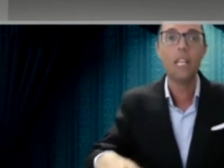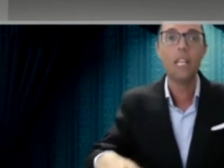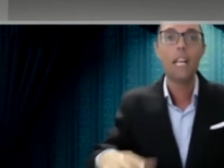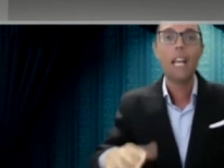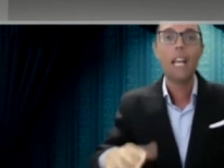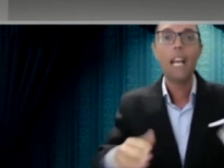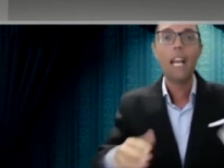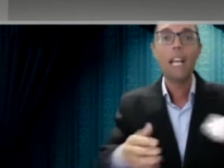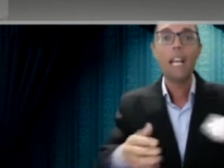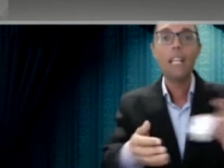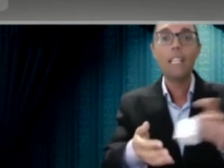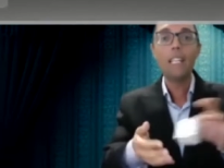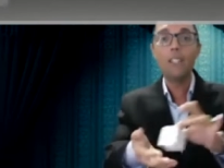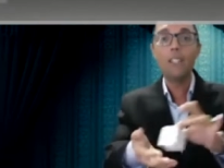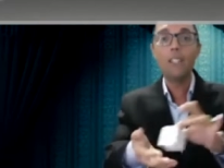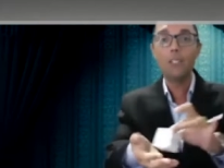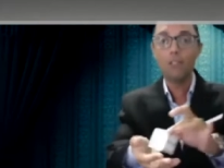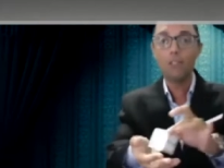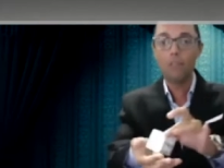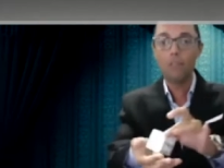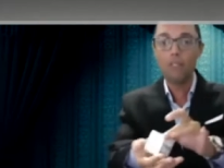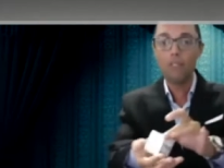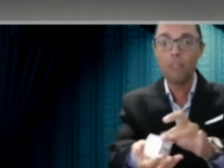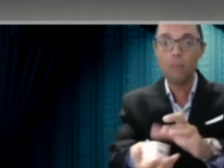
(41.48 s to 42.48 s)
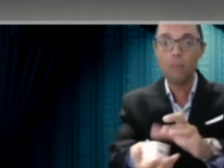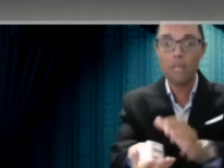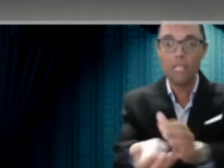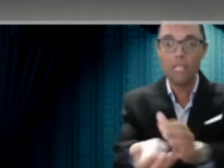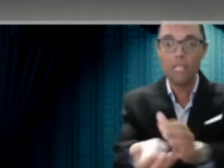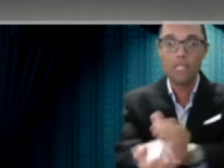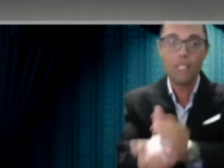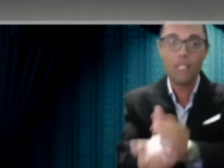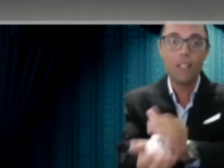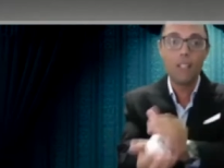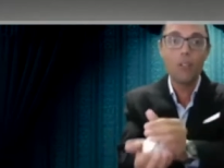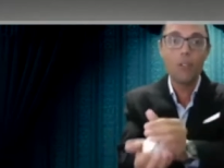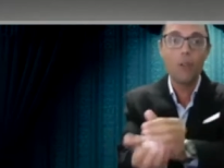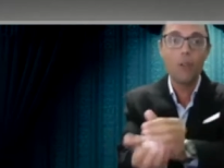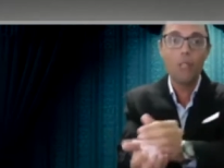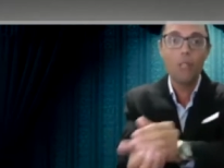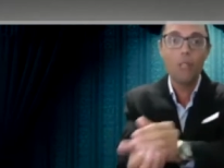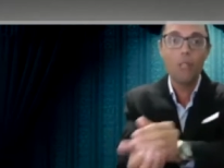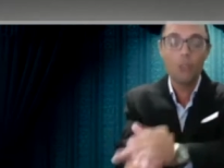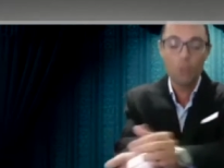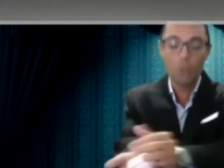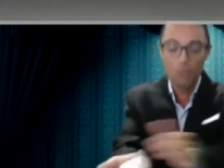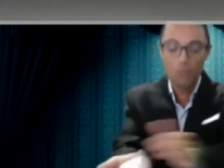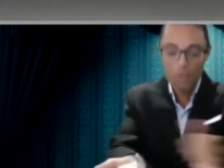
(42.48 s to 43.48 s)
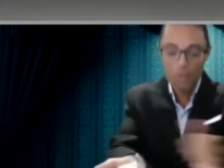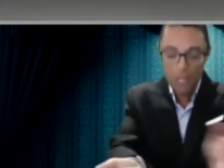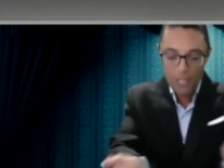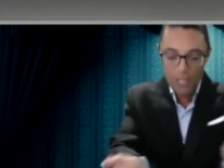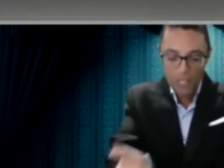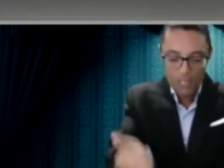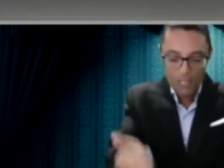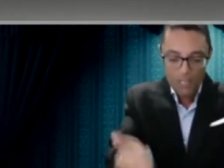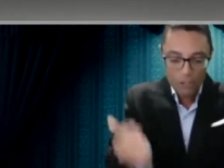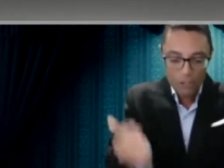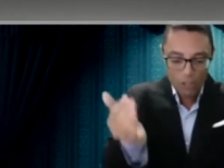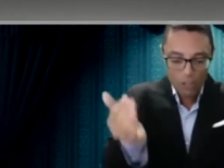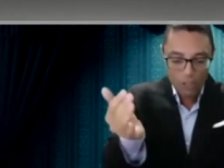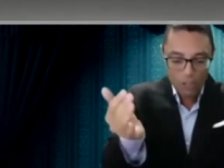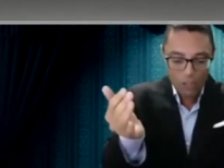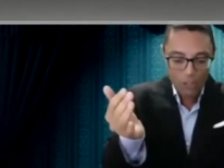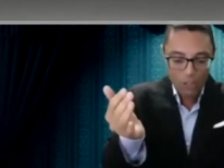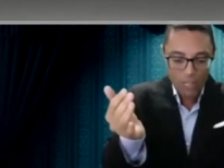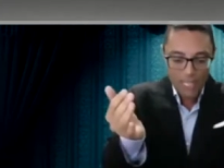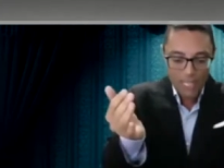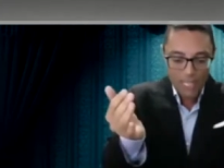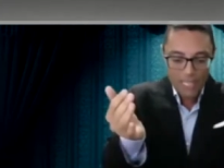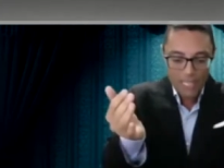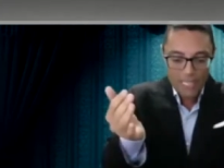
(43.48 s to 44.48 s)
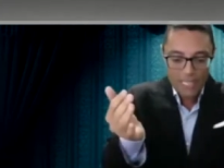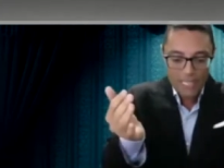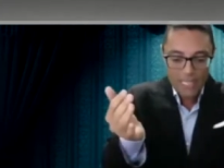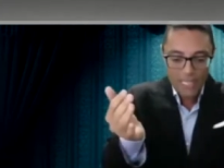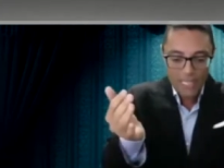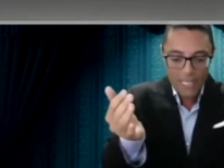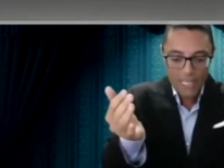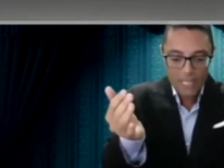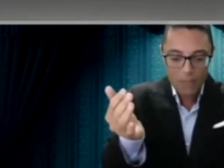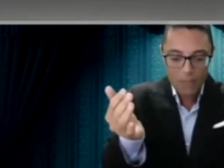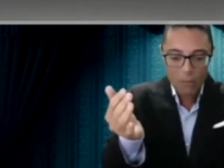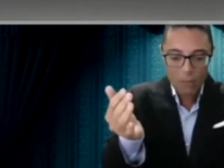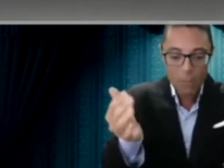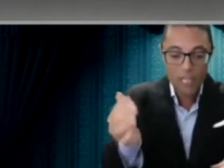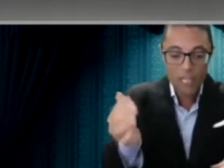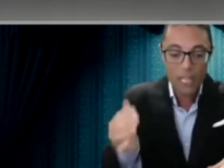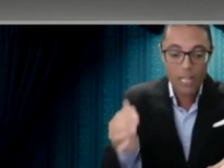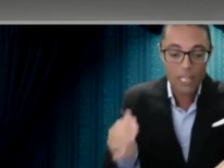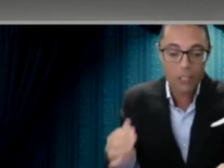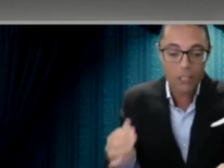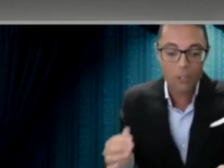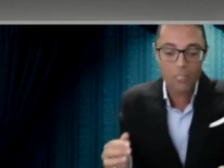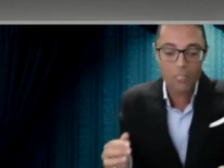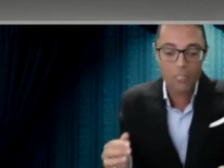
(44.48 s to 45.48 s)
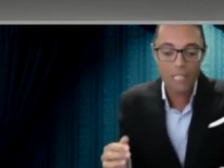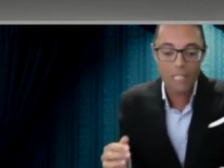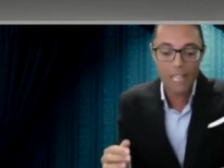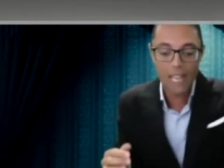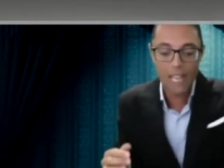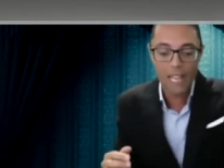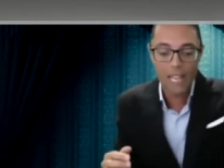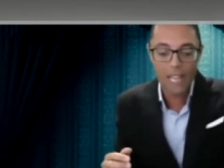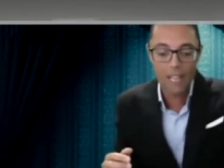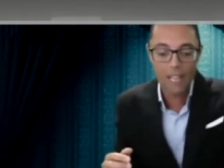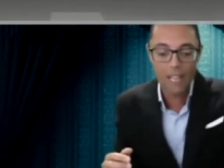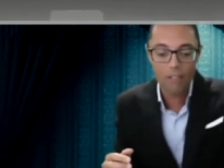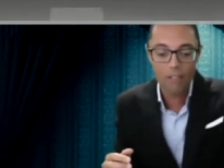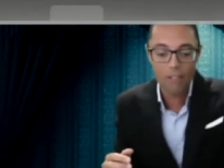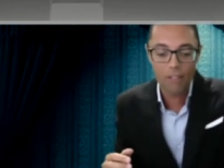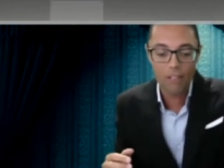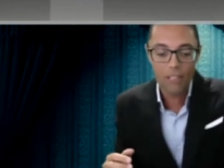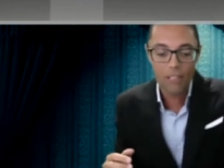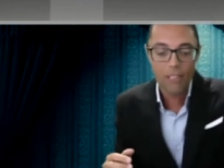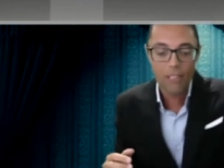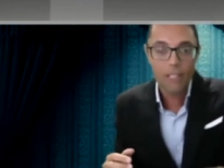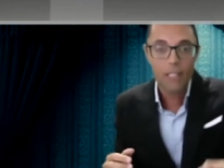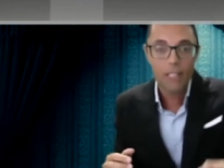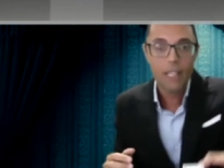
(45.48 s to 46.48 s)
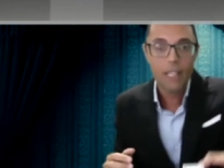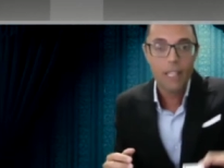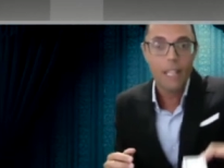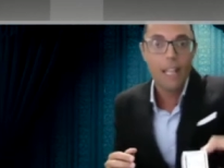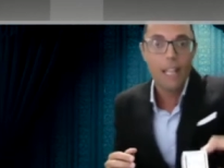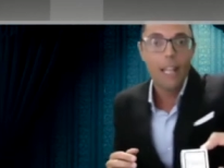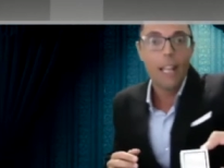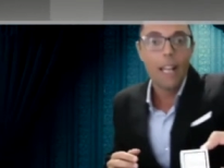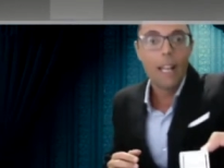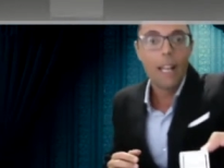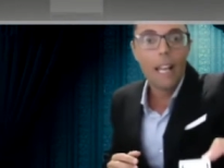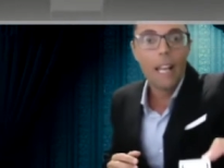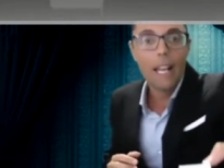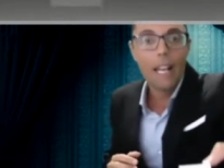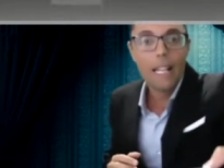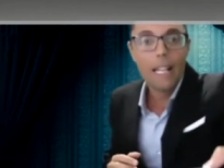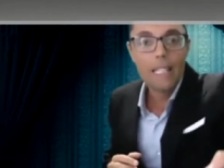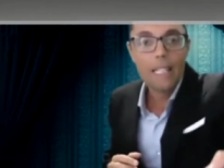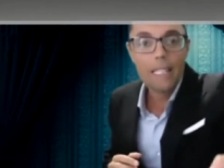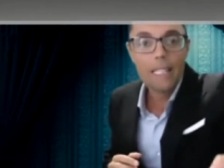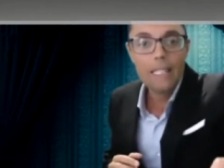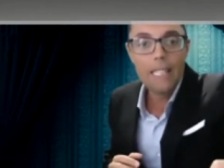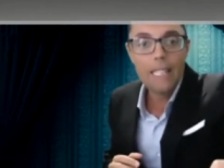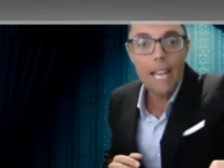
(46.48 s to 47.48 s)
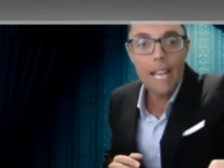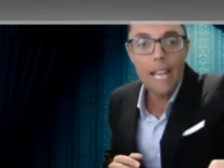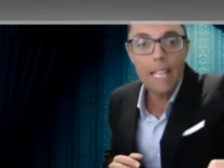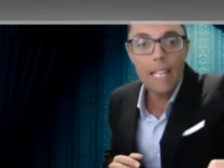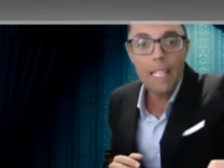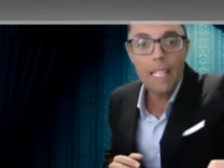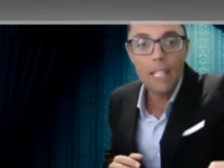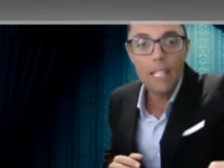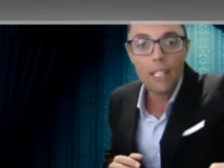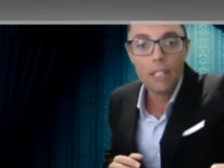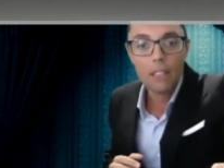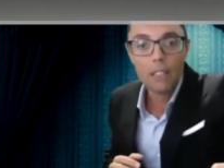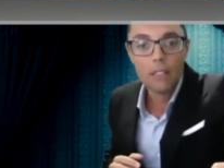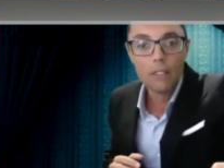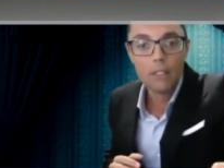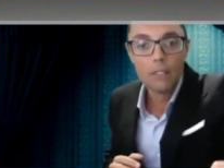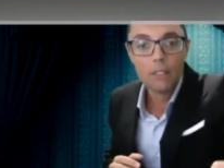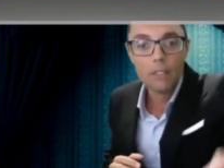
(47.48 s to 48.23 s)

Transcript: and hear your feedback. So I'm going to throw and see. We actually have Daniel.